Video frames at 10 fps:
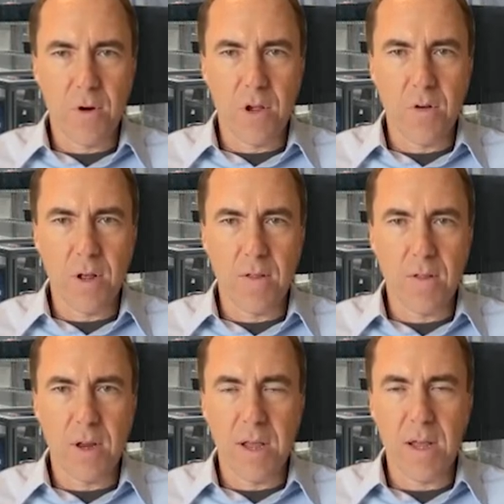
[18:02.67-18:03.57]
unit
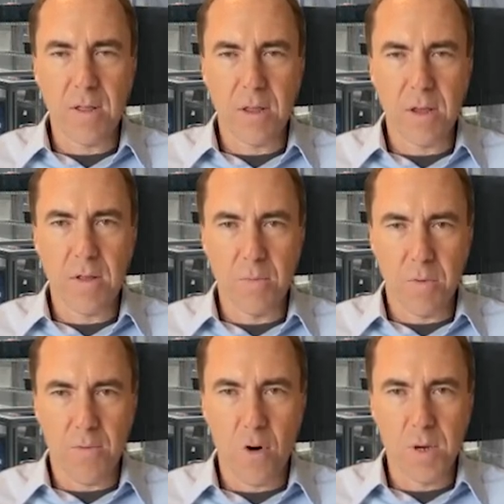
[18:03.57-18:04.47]
that hit the
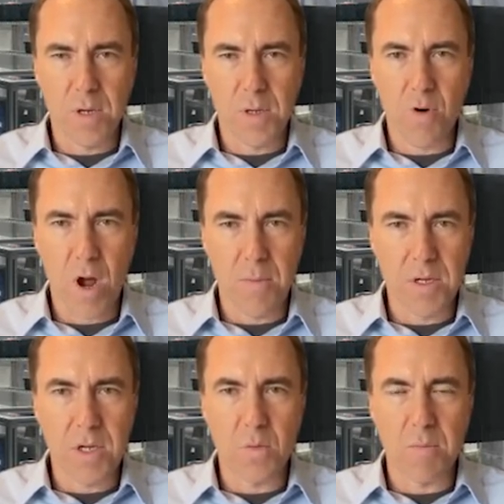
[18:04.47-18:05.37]
performance
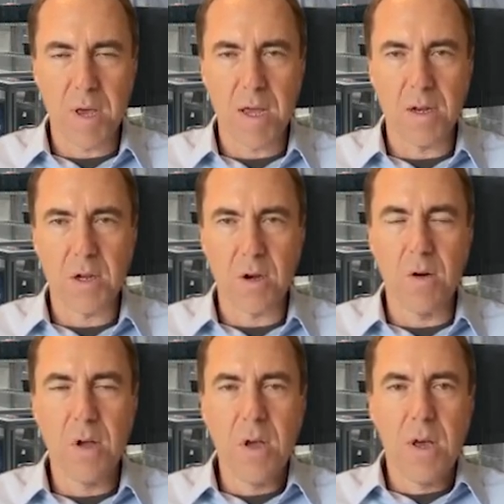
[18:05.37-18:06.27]
promises we made. So
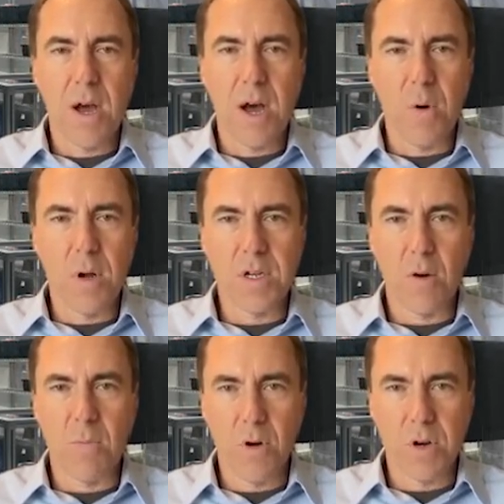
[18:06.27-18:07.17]
once our
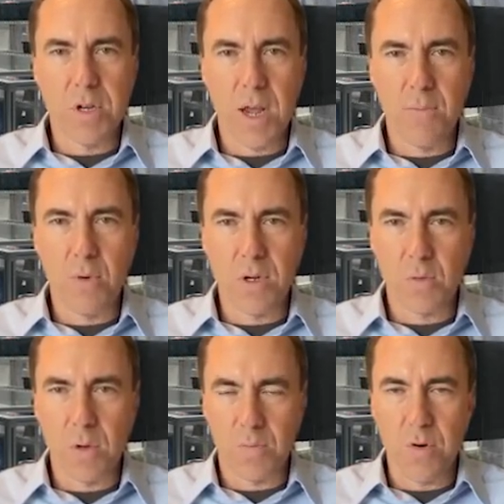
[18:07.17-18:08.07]
prototype
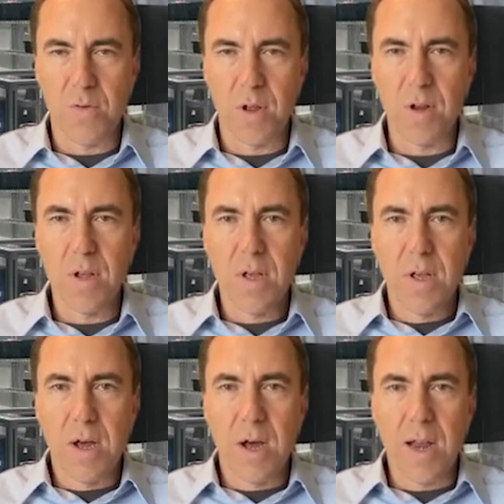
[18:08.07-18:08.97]
was proven,
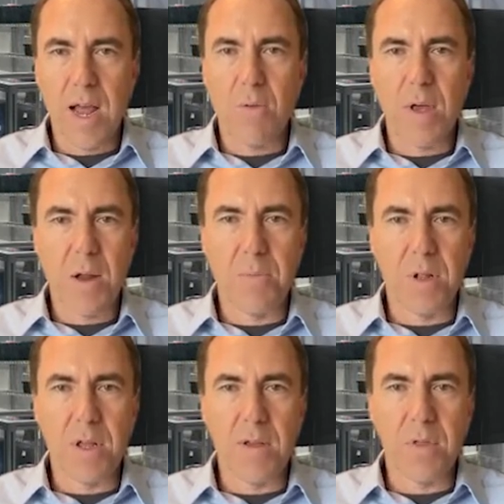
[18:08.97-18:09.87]
now we had
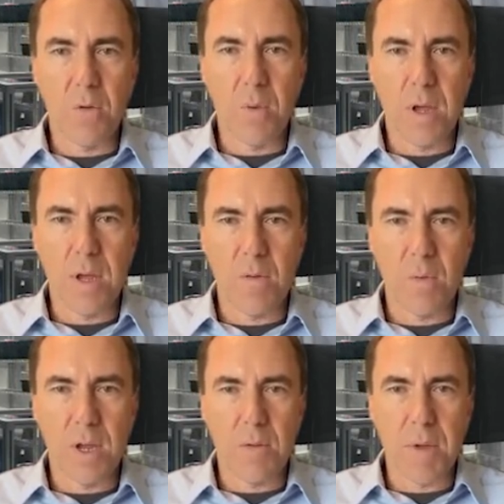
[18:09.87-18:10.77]
belief that we
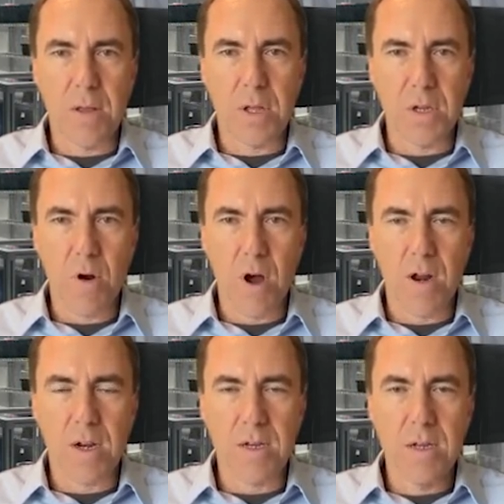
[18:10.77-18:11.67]
can make this product.